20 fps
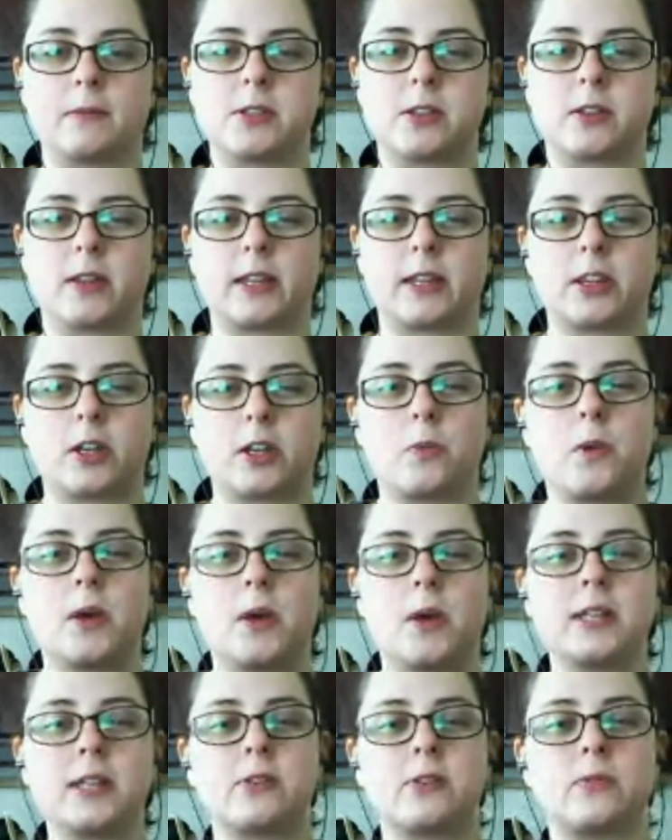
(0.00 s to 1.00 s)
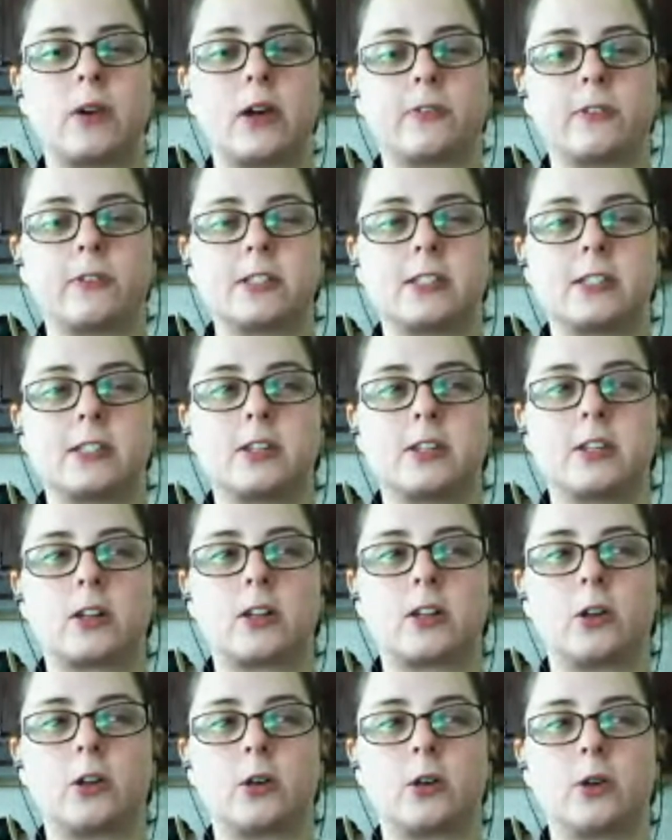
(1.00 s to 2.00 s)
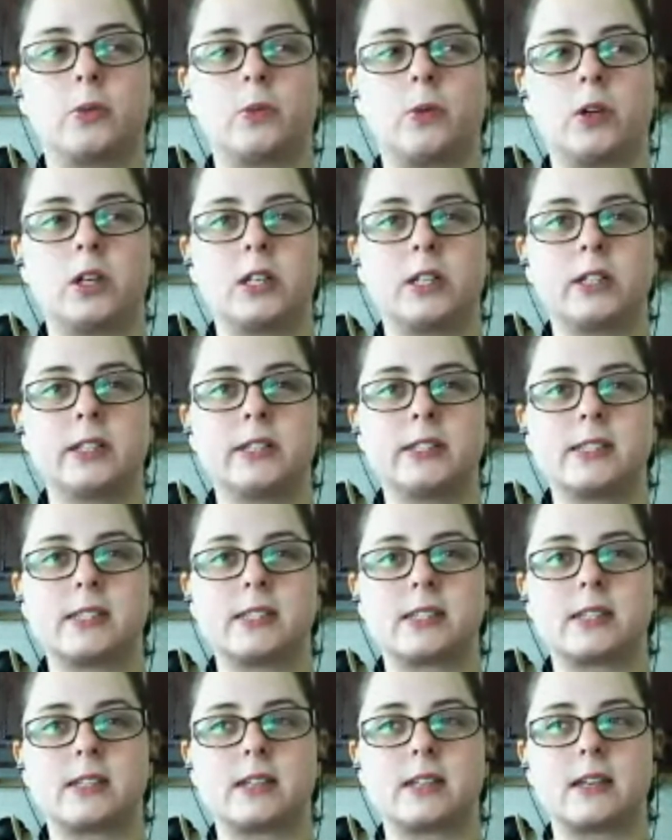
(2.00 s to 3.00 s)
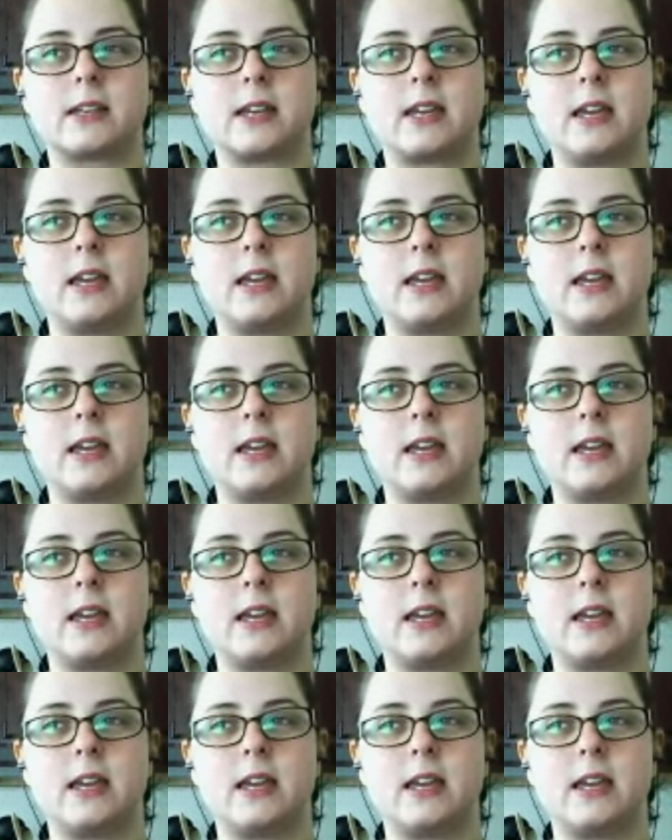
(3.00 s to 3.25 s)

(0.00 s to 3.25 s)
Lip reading: him. So, like, there was a reference to the Clone Wars